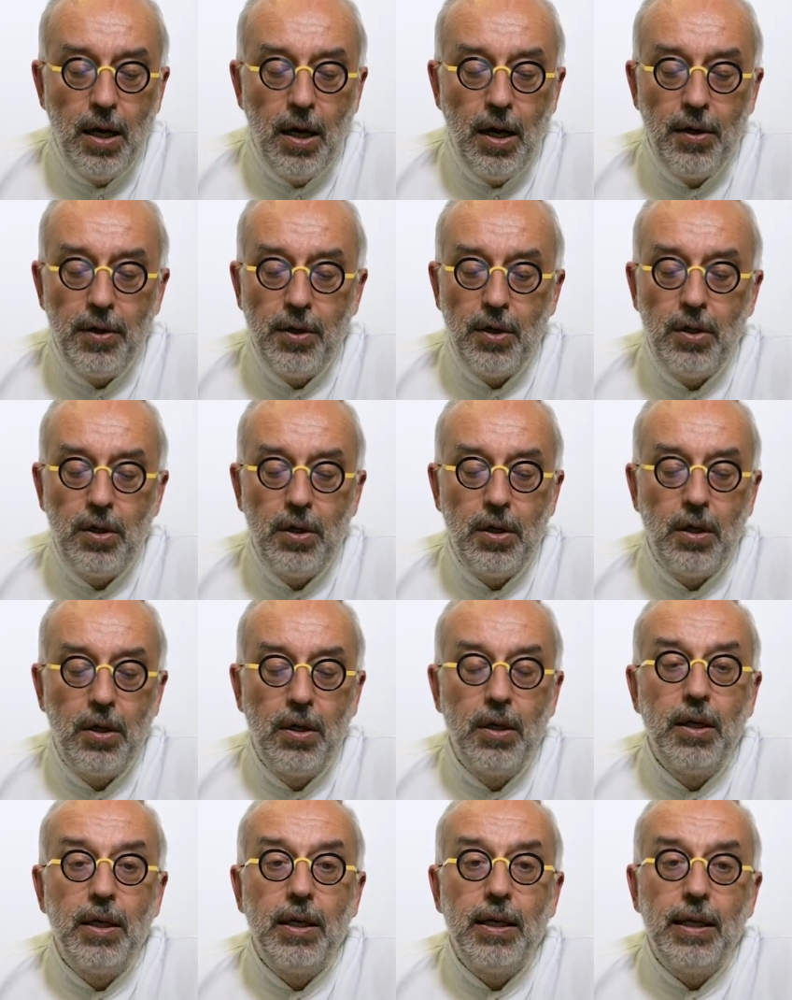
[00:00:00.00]
and or
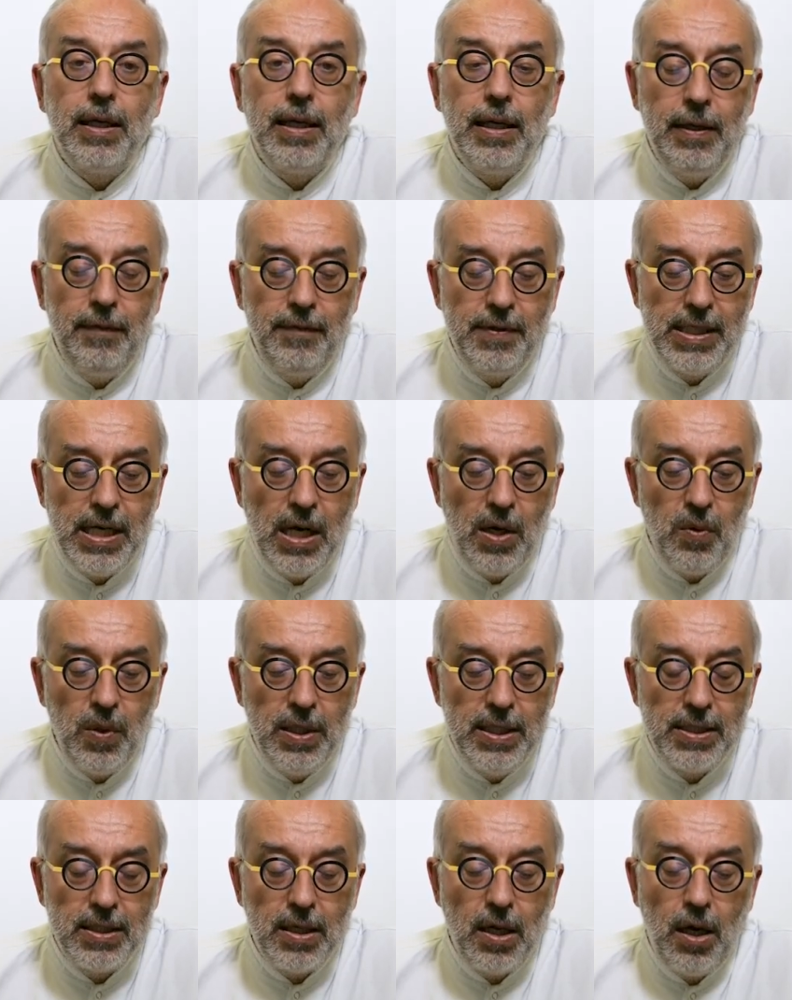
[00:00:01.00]
if there
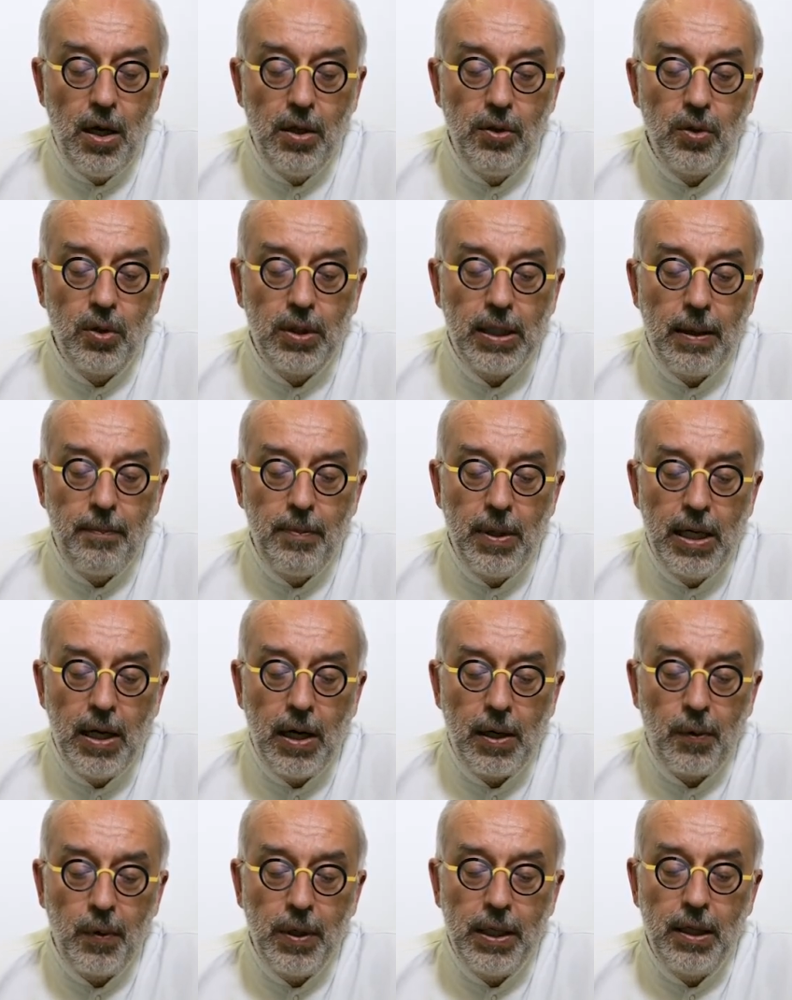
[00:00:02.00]
is
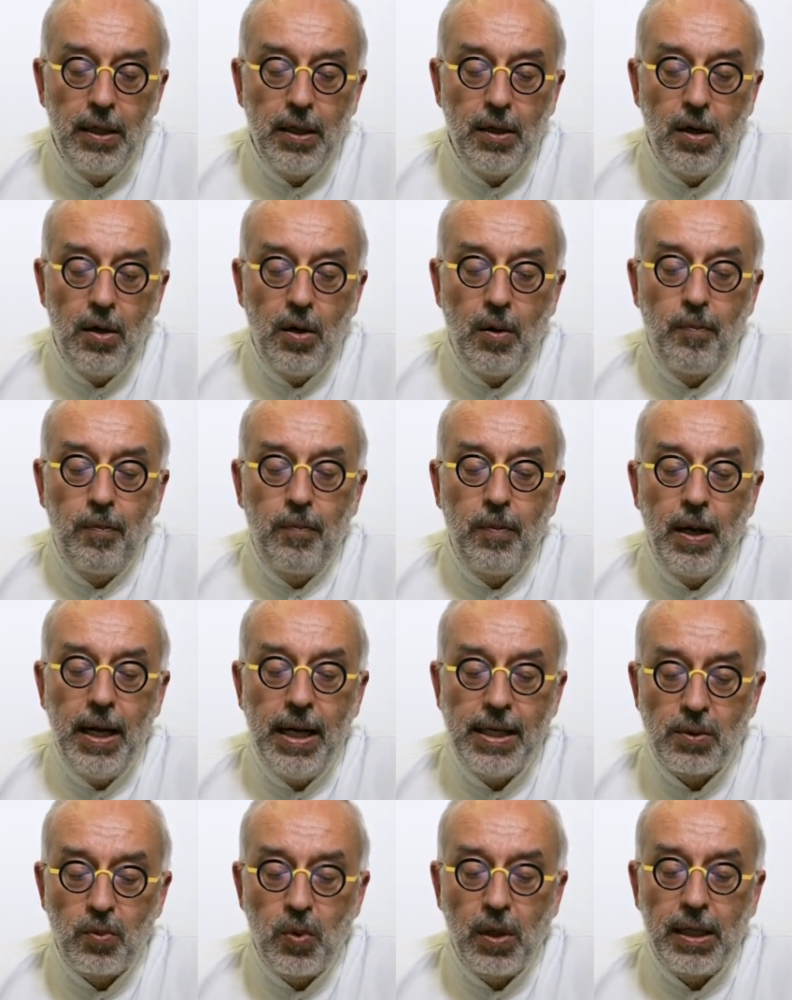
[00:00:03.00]
endocapillary or
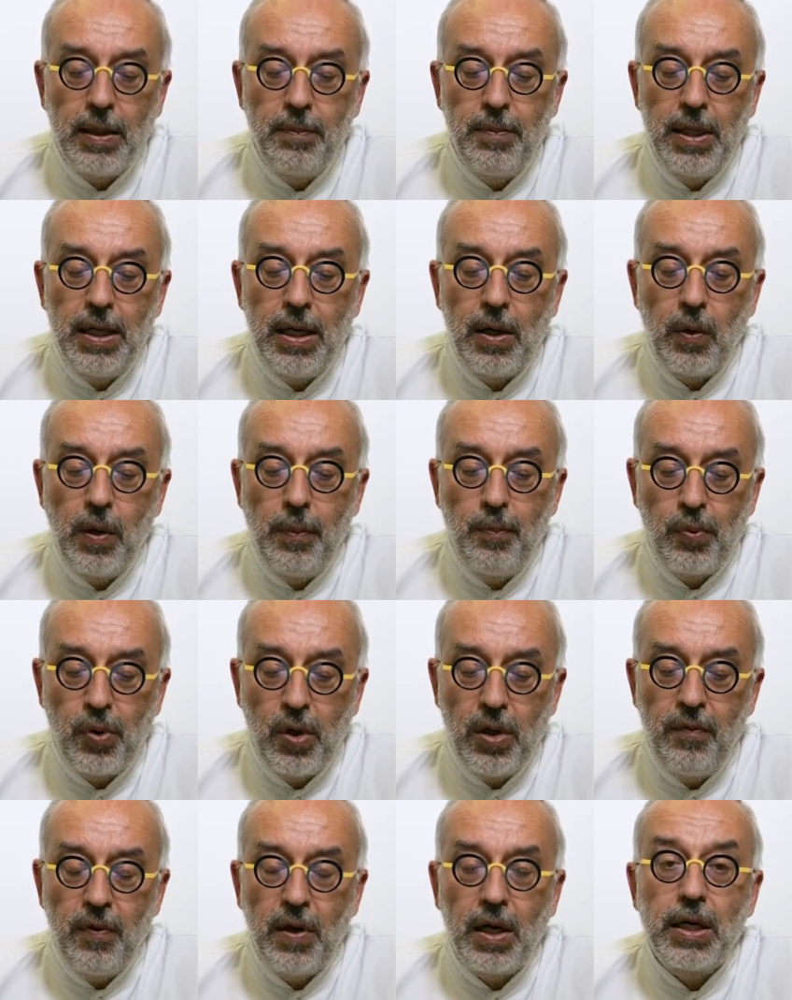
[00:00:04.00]
extracapillary
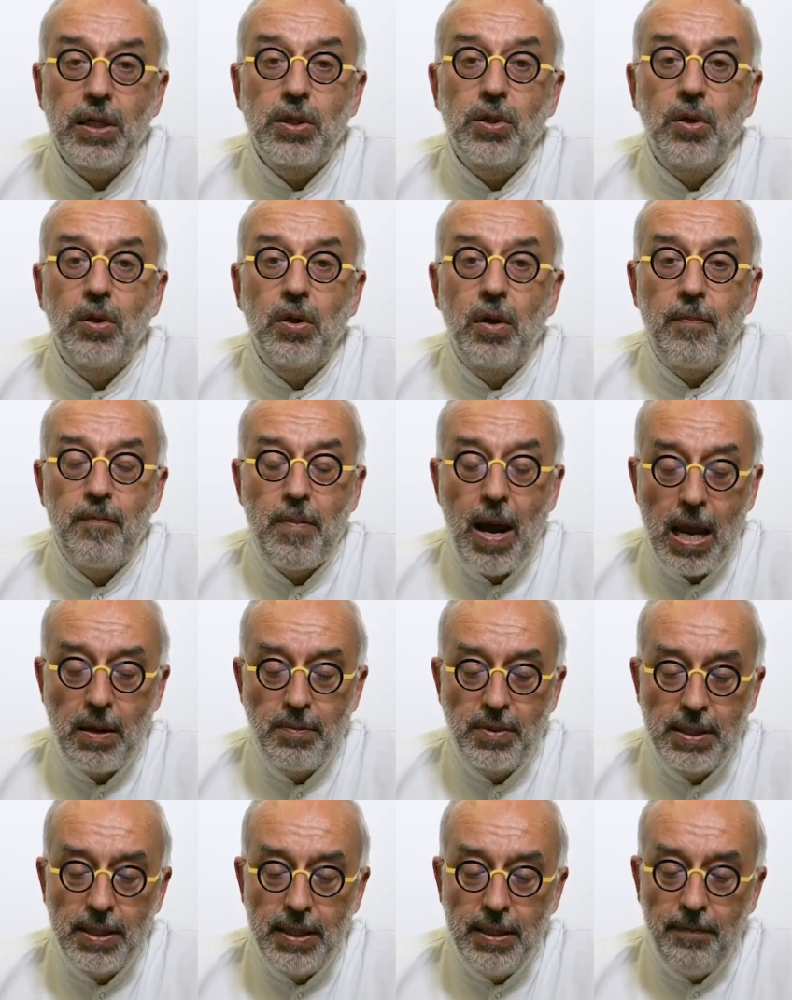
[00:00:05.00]
proliferation on
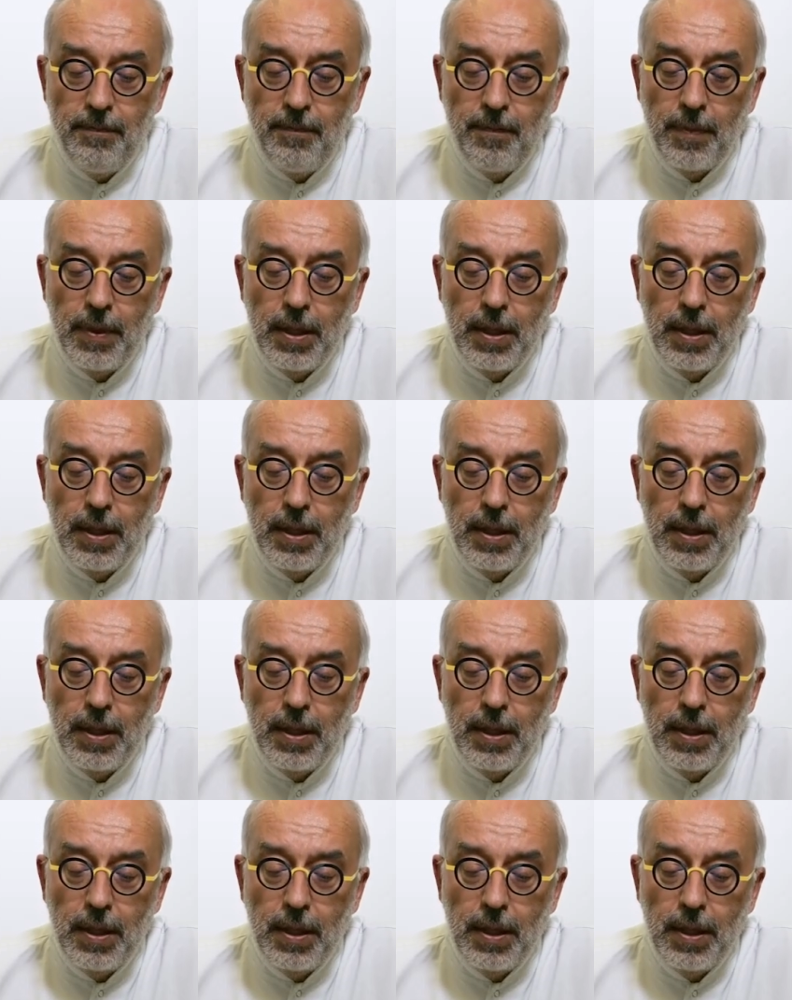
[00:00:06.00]
biopsy,